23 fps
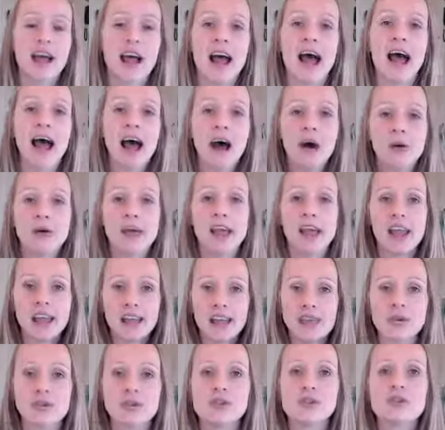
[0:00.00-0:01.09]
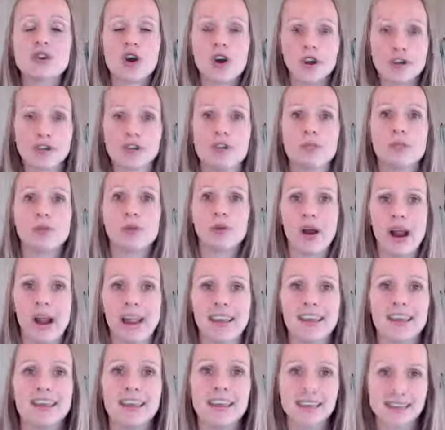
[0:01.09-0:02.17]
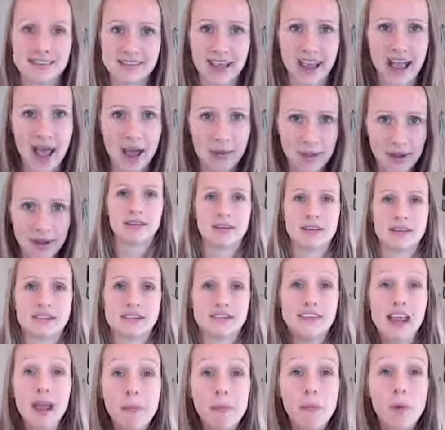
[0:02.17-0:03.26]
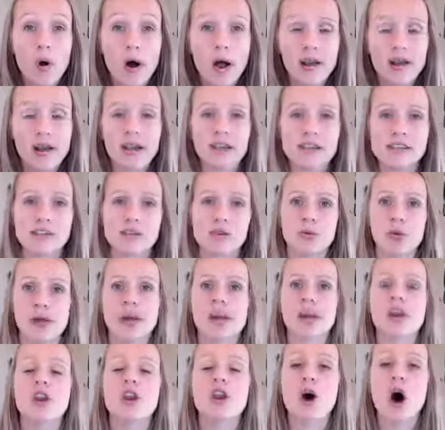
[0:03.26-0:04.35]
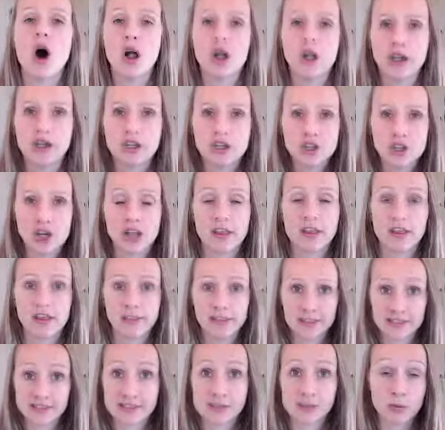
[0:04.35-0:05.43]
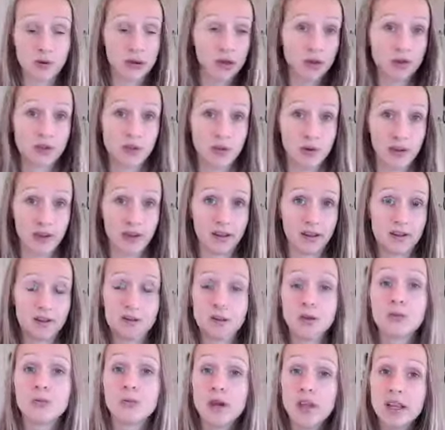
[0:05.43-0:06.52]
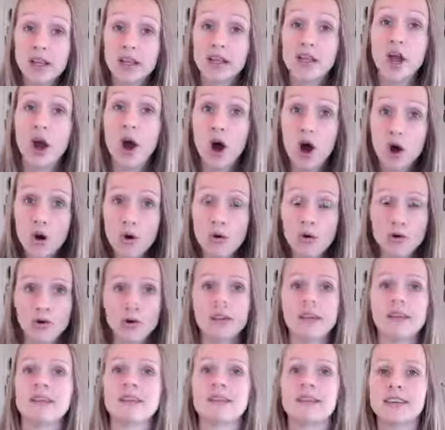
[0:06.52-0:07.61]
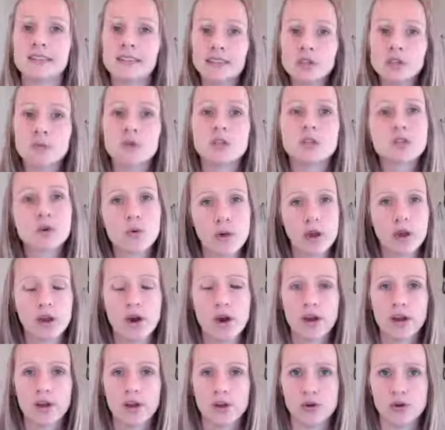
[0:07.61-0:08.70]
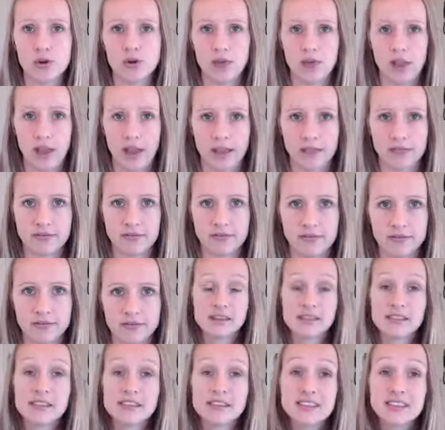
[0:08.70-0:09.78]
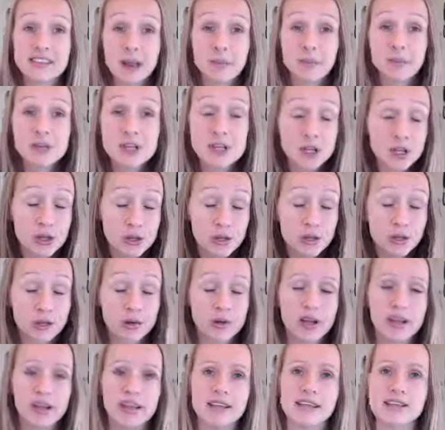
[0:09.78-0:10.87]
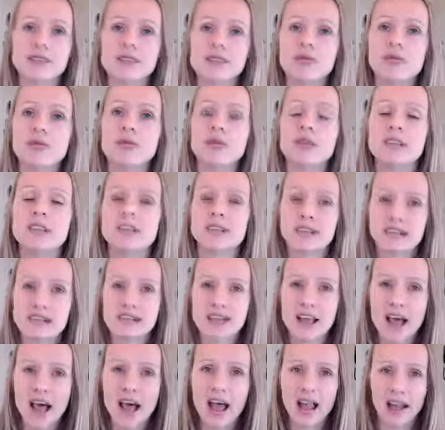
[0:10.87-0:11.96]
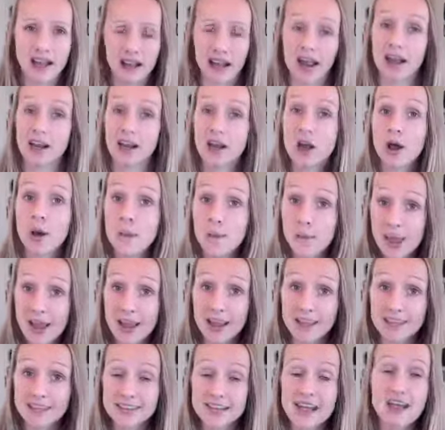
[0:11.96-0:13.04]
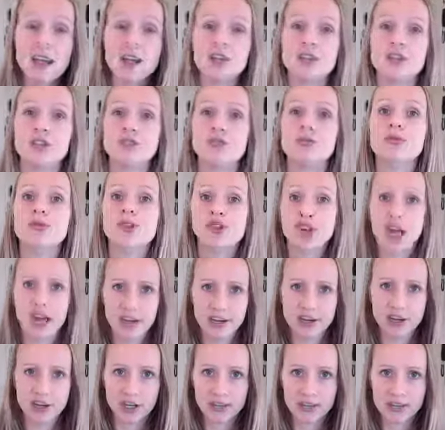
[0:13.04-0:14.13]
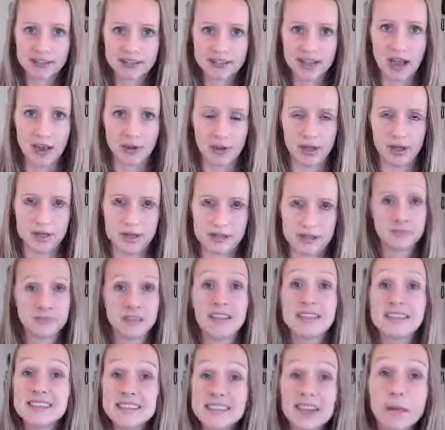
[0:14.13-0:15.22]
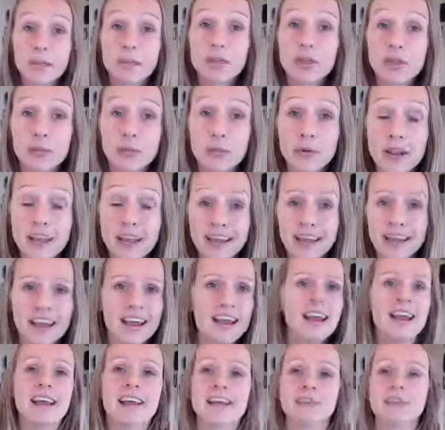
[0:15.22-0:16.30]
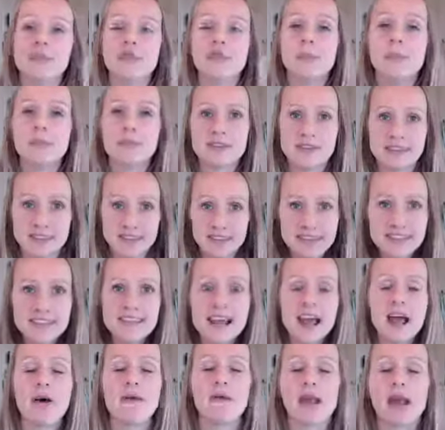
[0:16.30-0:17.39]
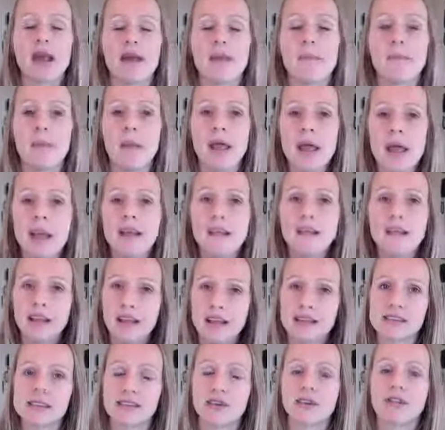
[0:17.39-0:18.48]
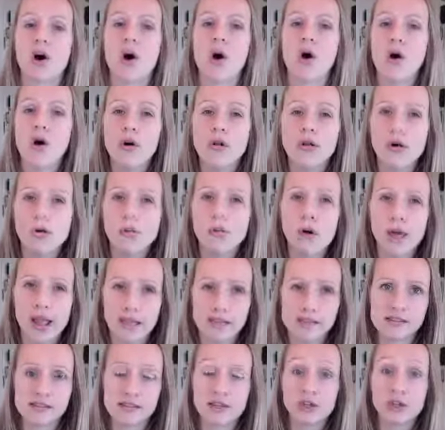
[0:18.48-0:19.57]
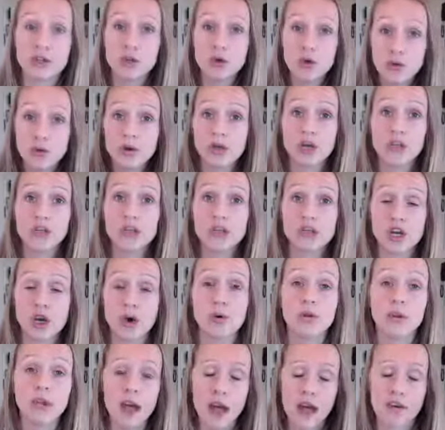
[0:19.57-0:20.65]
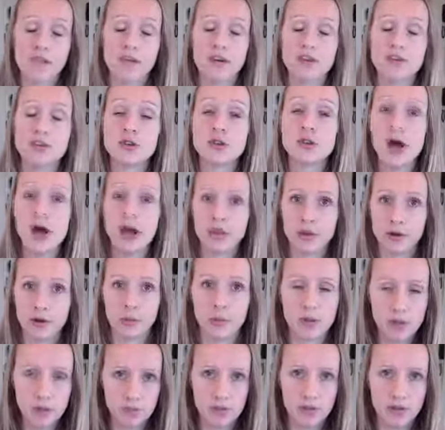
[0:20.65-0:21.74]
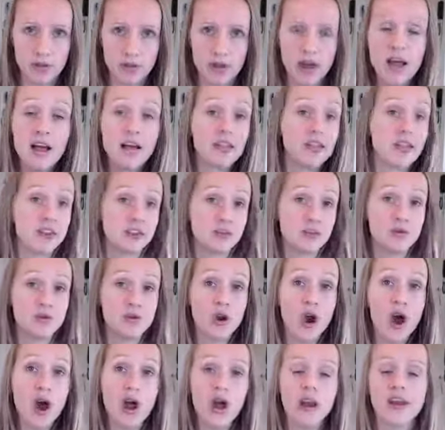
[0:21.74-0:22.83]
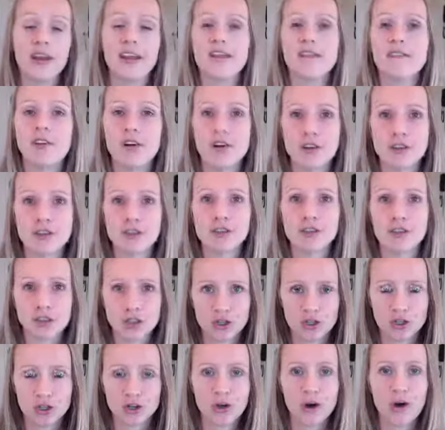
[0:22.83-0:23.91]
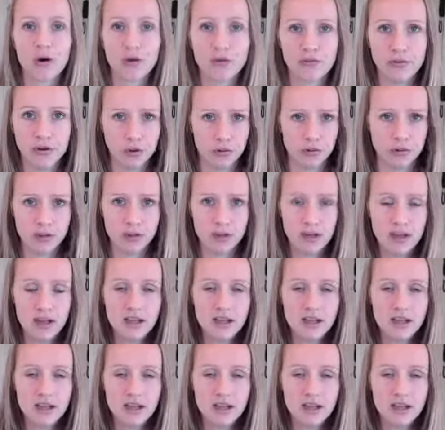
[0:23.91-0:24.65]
How can you start to break this habit? Step one is to acknowledge that this is what you're doing, to really own that this is what's going on in your own life. Step two is to decide and commit to changing this habit. Step three is to sit down and make a list of all the ways that you can show love to other people that do not involve sugar or food.